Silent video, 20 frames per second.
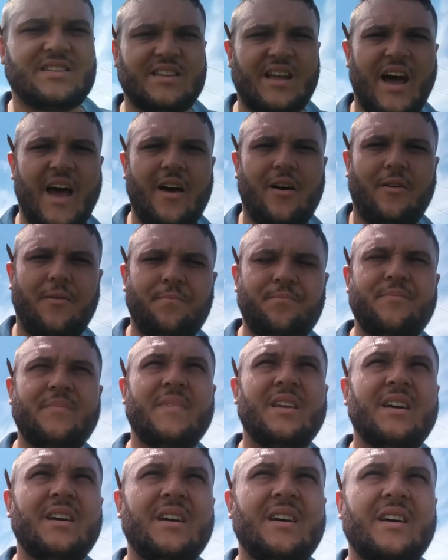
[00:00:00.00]
style.
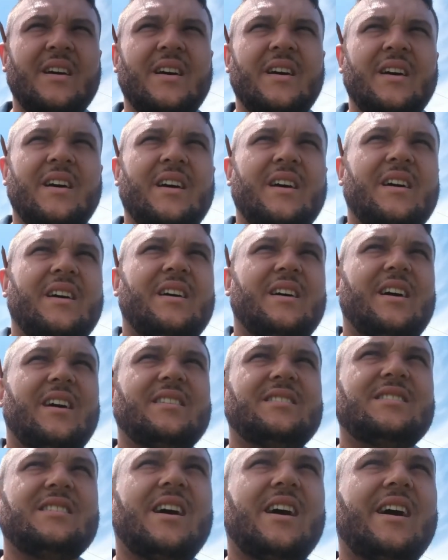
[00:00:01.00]

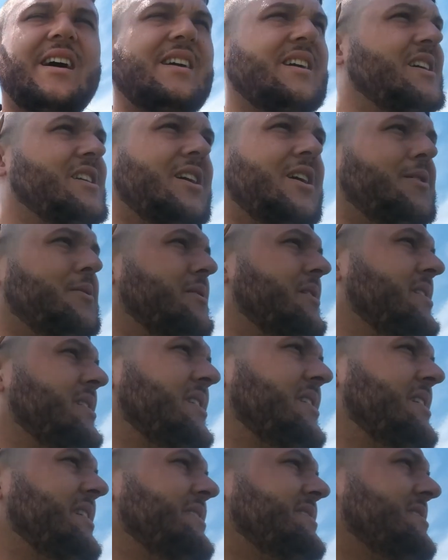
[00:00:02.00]
It's not you know
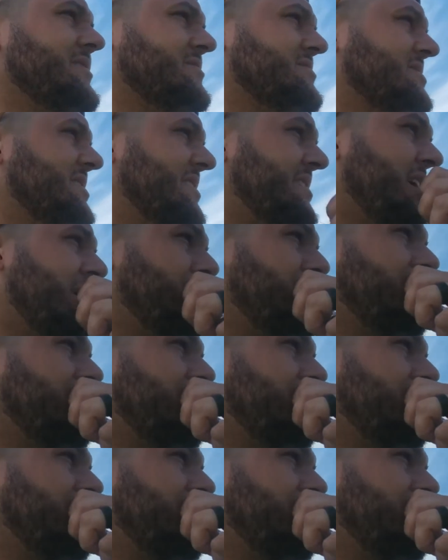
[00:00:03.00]
it, there's not